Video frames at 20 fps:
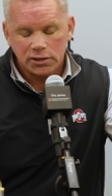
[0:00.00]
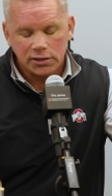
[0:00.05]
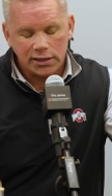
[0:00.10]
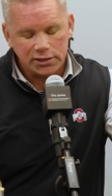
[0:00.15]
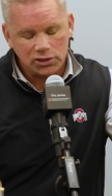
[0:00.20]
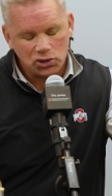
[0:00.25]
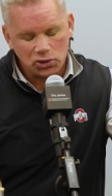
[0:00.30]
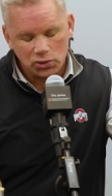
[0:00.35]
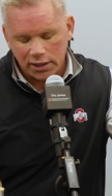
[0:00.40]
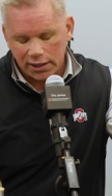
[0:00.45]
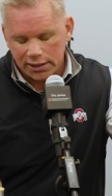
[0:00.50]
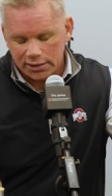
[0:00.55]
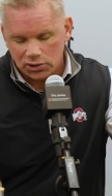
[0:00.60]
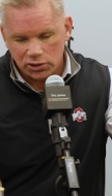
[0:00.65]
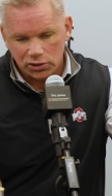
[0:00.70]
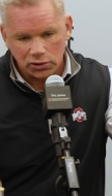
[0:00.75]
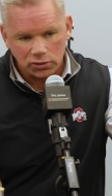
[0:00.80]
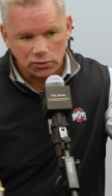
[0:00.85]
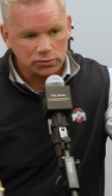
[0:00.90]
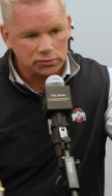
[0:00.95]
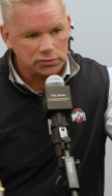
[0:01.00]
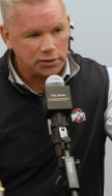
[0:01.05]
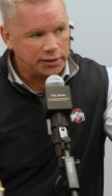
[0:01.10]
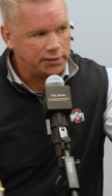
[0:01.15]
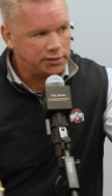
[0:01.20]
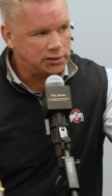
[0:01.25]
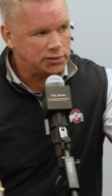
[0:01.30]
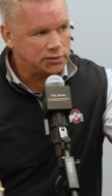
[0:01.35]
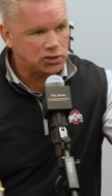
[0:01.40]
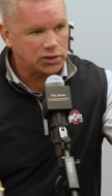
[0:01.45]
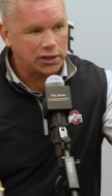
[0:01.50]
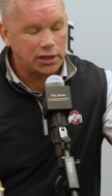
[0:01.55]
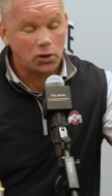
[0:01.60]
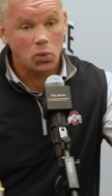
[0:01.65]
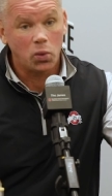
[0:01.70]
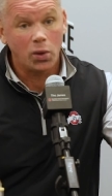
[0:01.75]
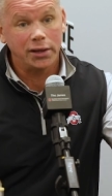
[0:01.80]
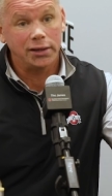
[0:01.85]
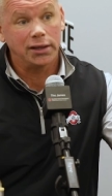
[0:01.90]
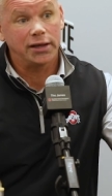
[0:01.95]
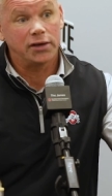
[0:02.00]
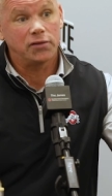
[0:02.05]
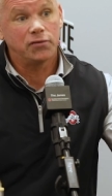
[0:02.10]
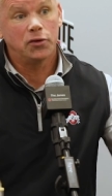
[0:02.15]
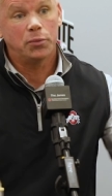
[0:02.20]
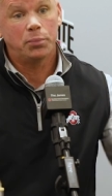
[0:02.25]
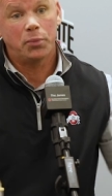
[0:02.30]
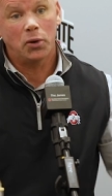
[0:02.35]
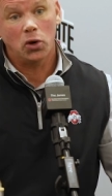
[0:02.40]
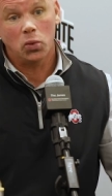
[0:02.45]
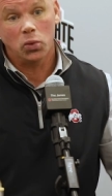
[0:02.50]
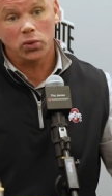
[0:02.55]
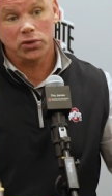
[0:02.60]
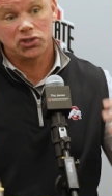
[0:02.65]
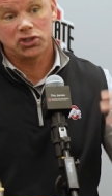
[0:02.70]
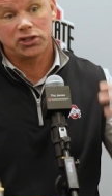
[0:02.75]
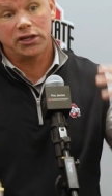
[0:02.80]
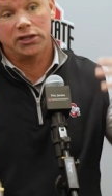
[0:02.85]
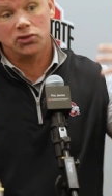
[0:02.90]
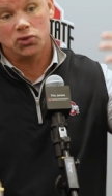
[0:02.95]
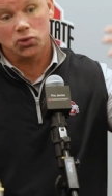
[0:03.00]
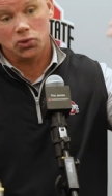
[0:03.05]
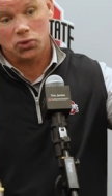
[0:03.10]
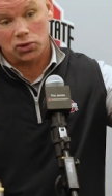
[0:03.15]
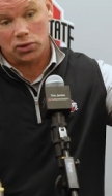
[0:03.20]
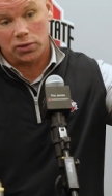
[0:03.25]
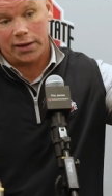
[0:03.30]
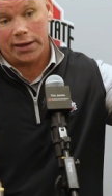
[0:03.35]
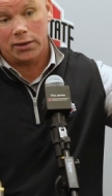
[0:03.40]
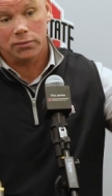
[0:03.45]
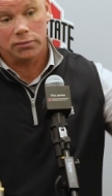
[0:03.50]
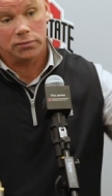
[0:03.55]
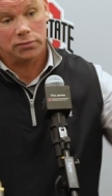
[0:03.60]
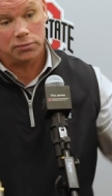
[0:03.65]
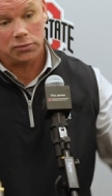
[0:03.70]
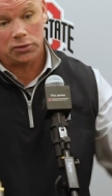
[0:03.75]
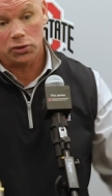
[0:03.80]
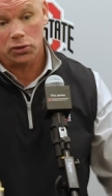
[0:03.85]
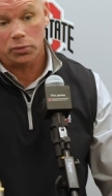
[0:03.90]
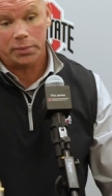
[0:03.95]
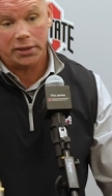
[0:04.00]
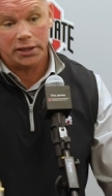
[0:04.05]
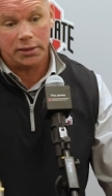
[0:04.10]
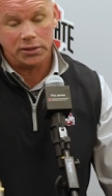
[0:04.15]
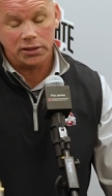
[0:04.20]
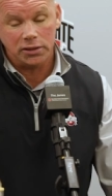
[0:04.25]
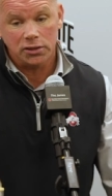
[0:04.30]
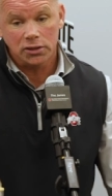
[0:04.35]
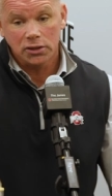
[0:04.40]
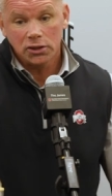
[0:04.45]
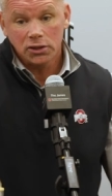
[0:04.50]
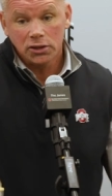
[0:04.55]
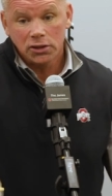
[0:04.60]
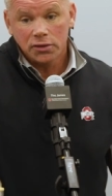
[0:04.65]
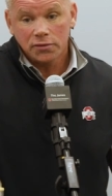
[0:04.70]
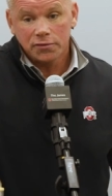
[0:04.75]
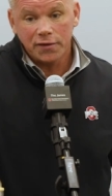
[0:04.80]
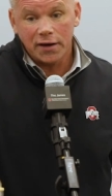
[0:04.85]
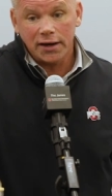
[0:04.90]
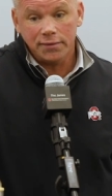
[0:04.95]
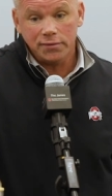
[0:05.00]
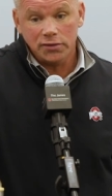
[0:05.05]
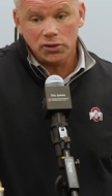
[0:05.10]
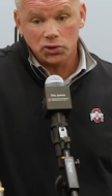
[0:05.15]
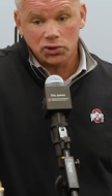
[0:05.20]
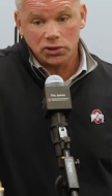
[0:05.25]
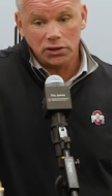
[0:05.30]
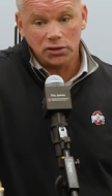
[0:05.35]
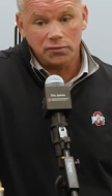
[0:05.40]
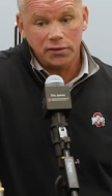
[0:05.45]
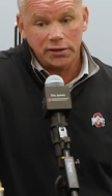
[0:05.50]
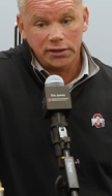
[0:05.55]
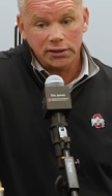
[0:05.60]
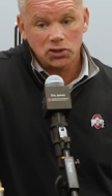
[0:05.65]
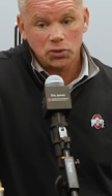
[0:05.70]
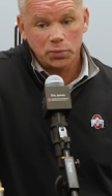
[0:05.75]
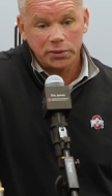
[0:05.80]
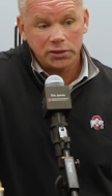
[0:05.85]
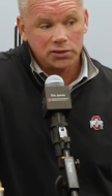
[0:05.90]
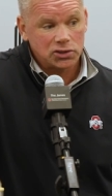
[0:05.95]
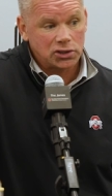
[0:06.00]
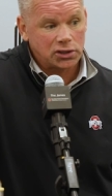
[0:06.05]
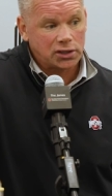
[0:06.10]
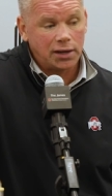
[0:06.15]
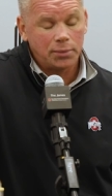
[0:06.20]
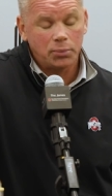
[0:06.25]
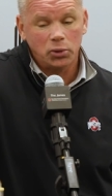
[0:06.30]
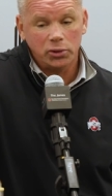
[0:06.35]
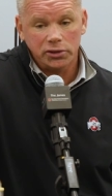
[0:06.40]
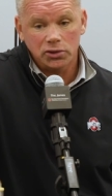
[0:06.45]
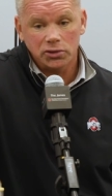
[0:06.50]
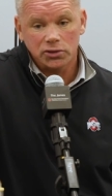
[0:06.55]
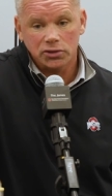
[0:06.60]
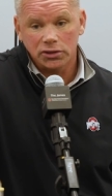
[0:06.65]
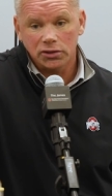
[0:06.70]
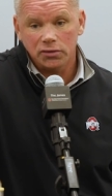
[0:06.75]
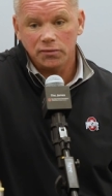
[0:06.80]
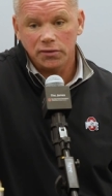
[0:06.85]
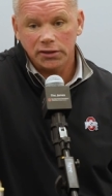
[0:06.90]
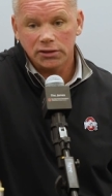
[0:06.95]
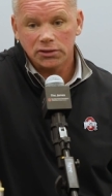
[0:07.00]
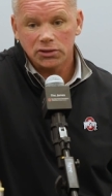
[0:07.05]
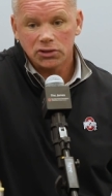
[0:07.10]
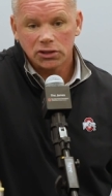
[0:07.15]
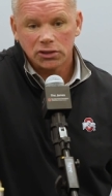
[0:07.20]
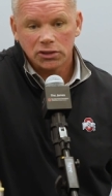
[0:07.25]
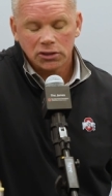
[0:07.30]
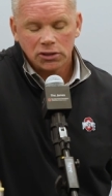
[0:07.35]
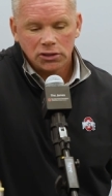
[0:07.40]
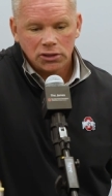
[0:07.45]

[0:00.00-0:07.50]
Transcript: As you guys know, I think it's not quite like football where schedules are out, you know, maybe five years in advance, but it's a couple years in advance.